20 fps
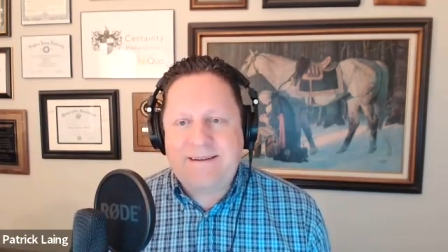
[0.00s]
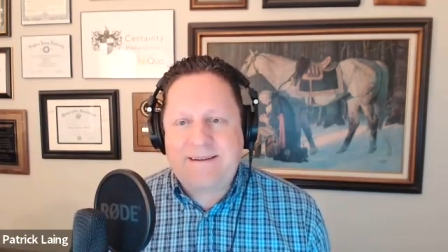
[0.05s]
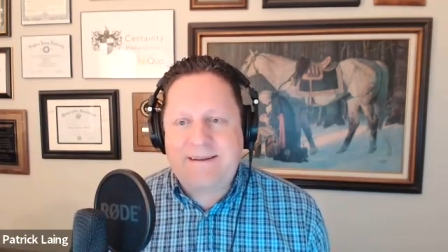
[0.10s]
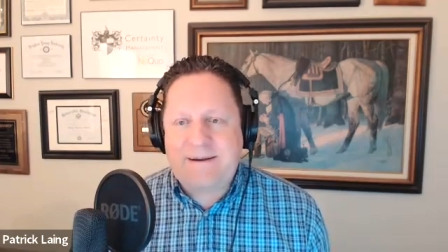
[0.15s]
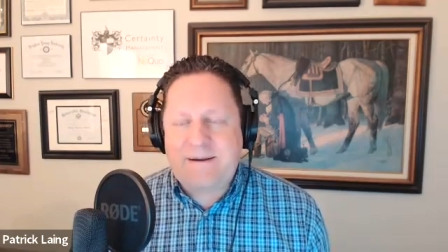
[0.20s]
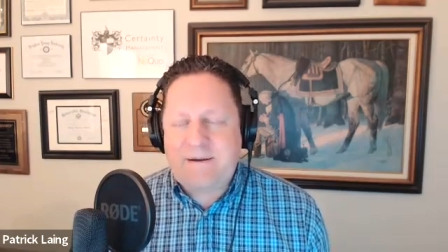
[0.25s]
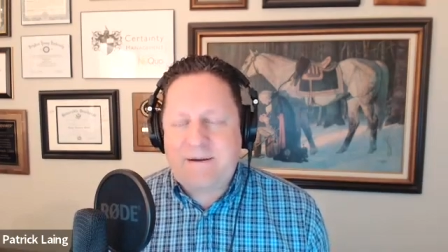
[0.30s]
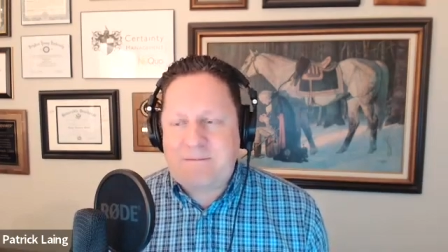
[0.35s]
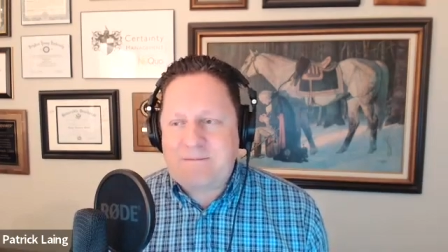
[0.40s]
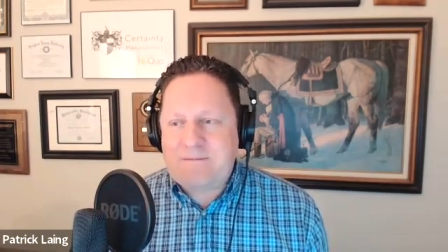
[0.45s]

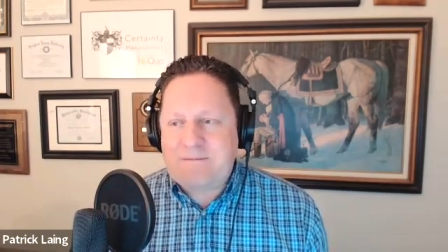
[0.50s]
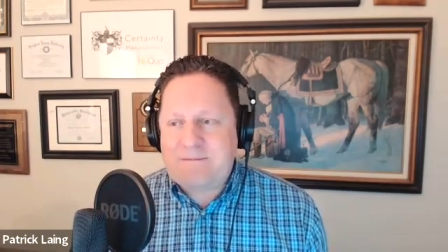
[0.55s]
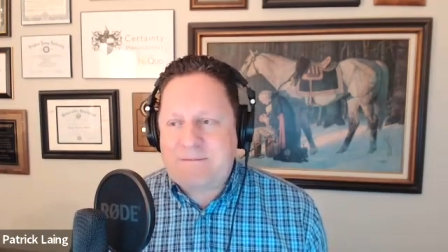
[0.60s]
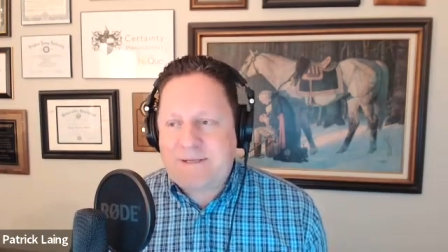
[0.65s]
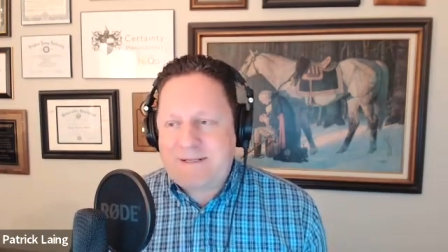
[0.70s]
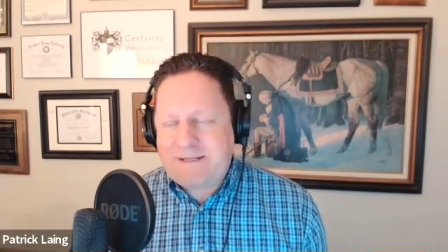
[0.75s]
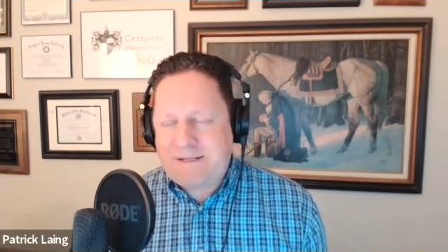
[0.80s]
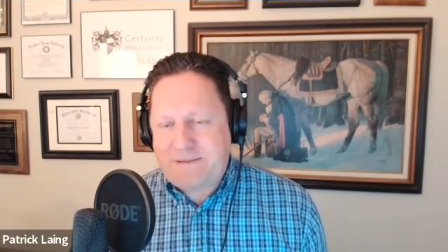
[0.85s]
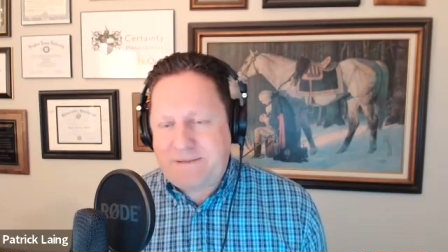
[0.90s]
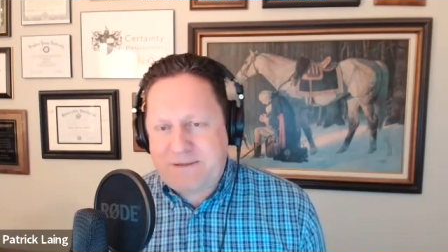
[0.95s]

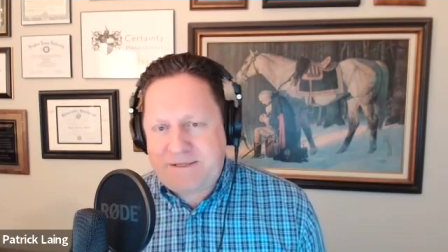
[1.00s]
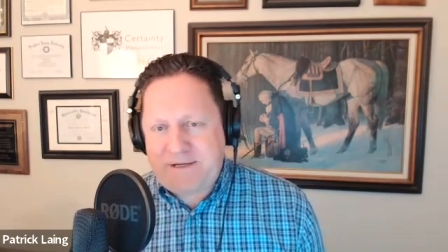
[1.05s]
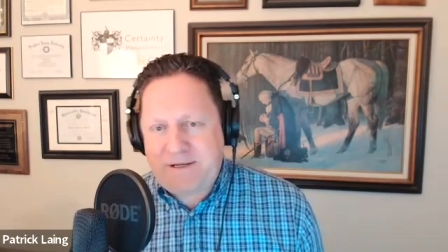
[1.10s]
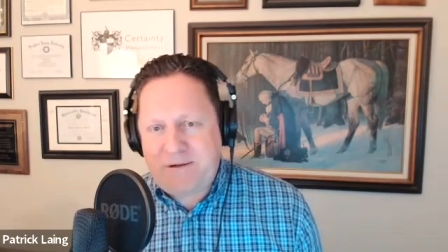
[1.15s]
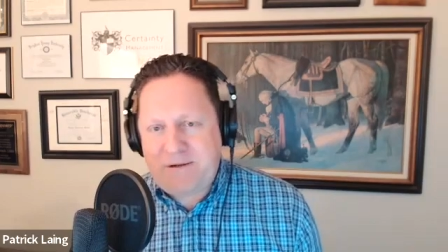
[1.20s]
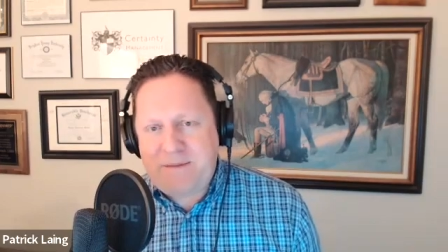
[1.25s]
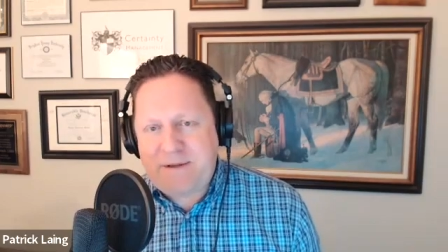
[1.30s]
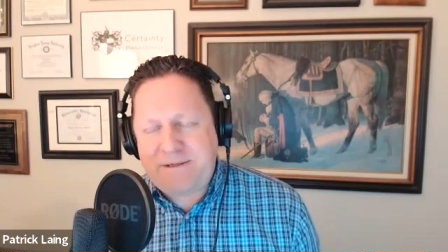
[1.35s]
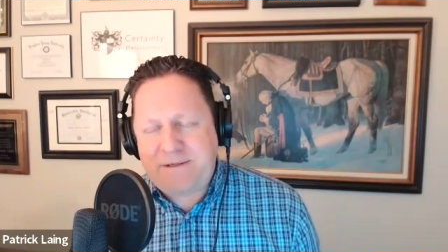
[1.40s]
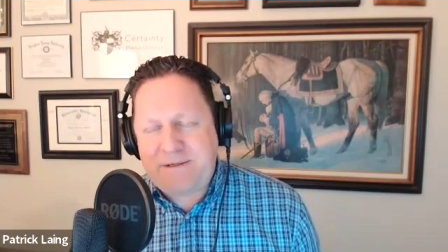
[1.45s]
It's interesting
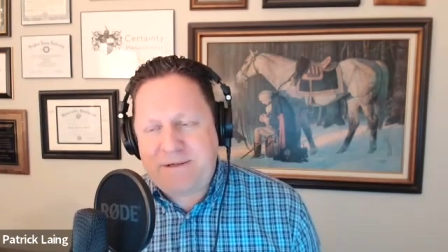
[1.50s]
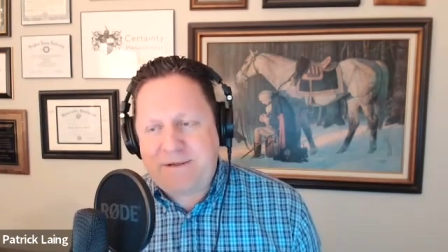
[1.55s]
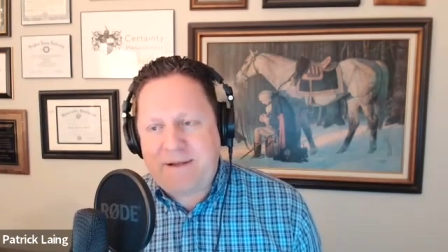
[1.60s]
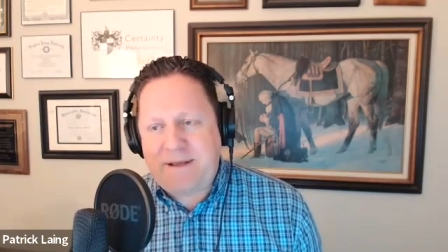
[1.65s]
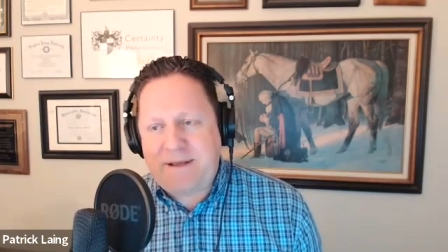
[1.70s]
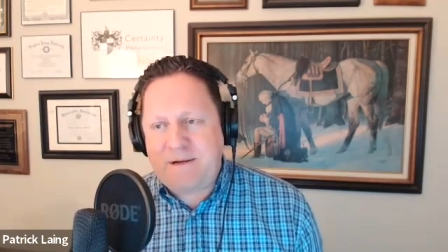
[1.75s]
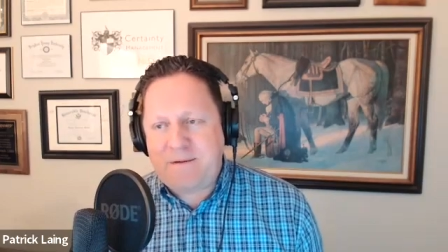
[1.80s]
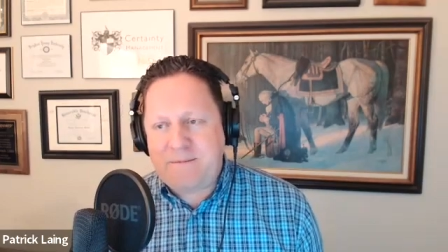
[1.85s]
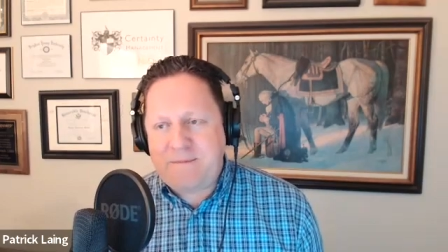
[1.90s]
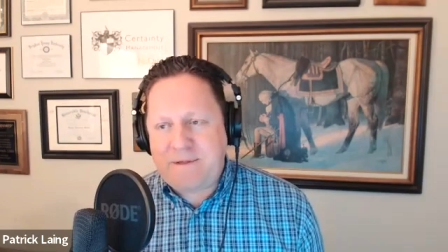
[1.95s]
you mentioned
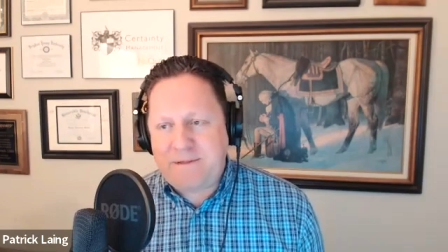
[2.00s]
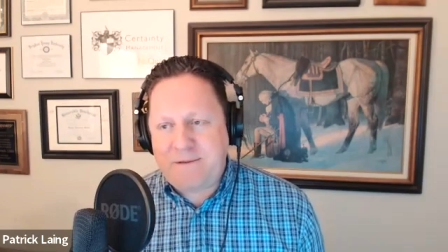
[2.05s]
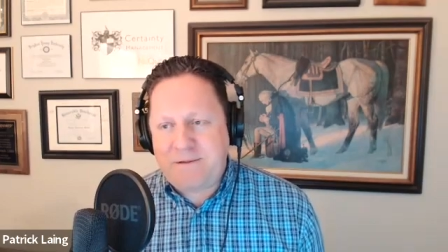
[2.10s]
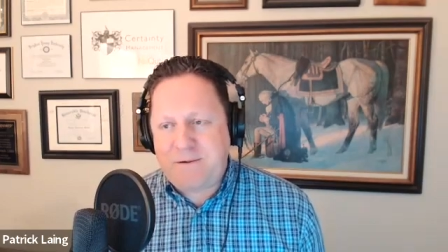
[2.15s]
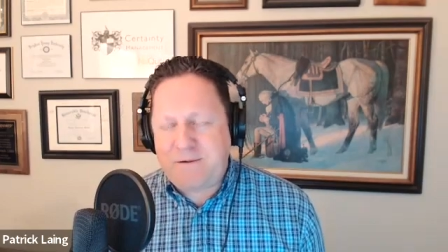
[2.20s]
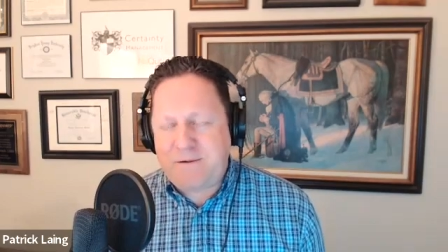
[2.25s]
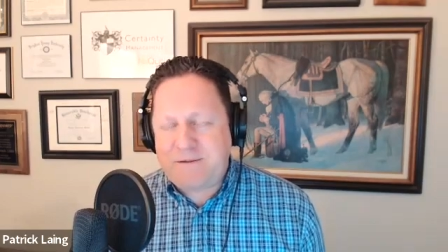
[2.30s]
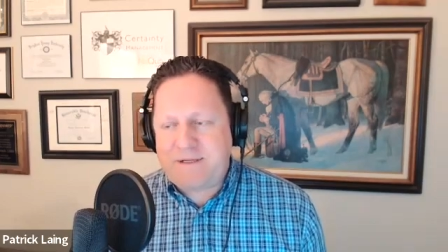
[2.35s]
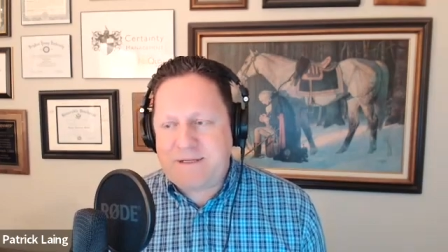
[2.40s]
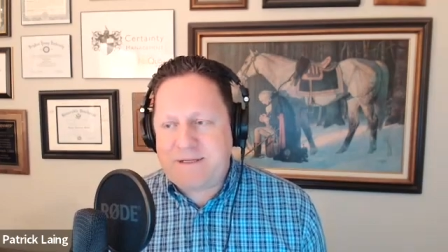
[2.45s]

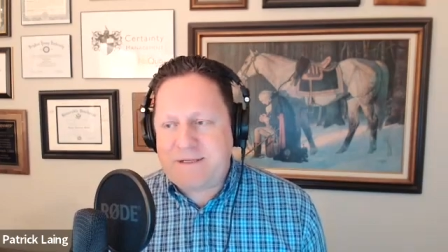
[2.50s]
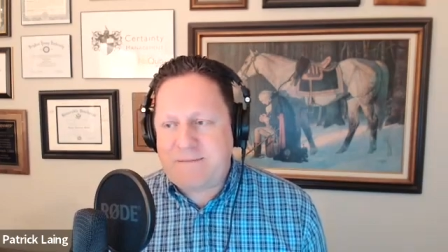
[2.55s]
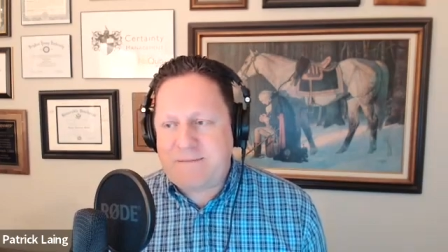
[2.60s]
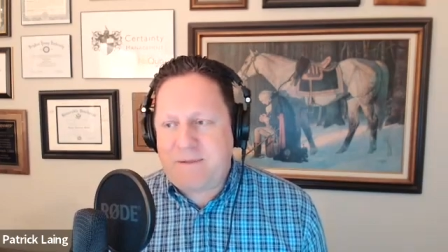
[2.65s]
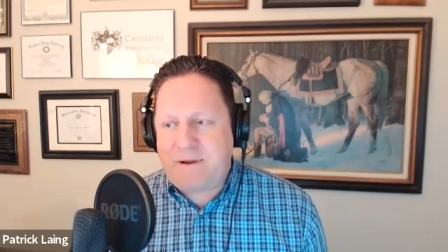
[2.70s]
endometriosis.